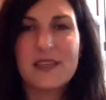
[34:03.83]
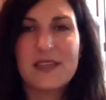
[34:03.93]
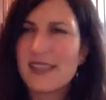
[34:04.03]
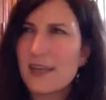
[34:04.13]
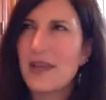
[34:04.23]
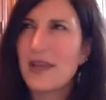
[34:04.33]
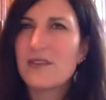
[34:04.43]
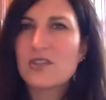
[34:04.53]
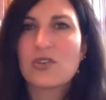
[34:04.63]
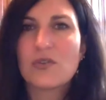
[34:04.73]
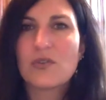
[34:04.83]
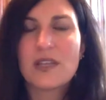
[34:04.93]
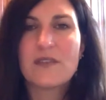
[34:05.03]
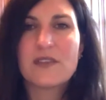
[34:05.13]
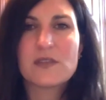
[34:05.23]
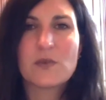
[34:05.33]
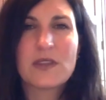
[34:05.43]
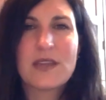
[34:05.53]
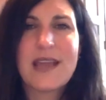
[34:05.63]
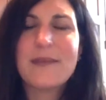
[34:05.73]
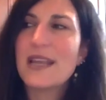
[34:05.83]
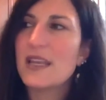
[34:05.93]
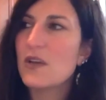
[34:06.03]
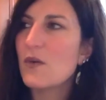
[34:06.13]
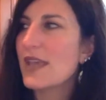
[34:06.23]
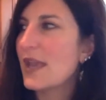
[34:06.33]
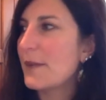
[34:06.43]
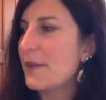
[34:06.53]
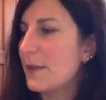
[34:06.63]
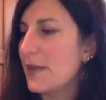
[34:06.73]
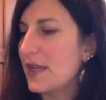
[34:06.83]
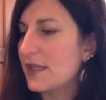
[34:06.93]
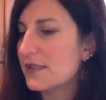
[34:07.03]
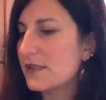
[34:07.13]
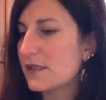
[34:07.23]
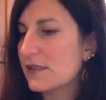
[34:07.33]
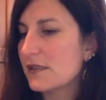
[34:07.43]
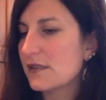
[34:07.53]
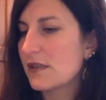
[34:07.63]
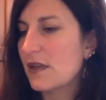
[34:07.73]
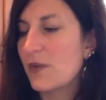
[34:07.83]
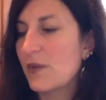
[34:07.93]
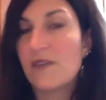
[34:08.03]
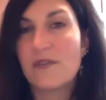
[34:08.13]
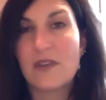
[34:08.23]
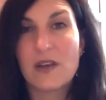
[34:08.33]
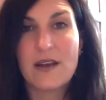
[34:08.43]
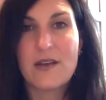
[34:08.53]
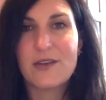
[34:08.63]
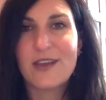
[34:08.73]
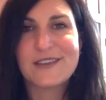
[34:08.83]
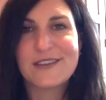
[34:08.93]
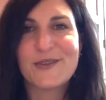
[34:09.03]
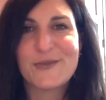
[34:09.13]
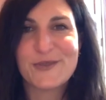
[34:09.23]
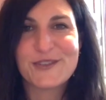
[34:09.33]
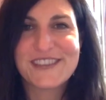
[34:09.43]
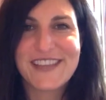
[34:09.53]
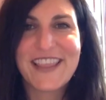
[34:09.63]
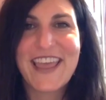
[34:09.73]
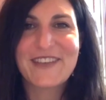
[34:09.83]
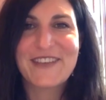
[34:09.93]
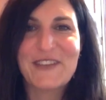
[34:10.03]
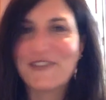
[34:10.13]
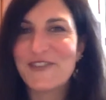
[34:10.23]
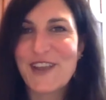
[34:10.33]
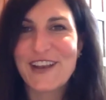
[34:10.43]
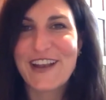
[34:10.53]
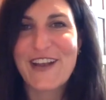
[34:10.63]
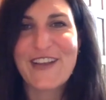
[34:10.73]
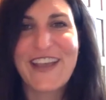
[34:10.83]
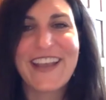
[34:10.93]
And I'm not even sure really if it's worth, I mean, I know it can be, but we haven't figured it out yet. So we'll just say that we haven't figured it out yet.